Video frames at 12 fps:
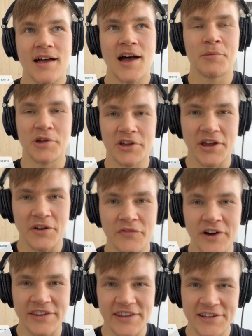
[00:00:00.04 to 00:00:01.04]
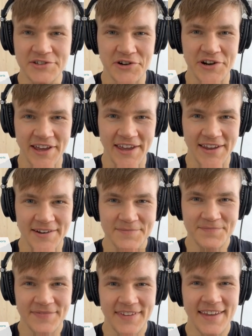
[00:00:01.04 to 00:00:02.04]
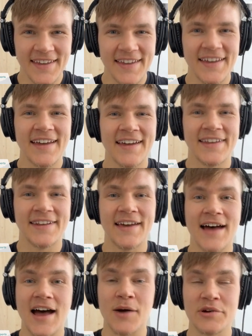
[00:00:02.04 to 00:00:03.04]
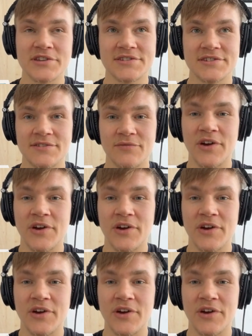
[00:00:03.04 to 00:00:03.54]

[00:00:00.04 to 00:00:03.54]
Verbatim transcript: I'm not gonna fight injured again. And I was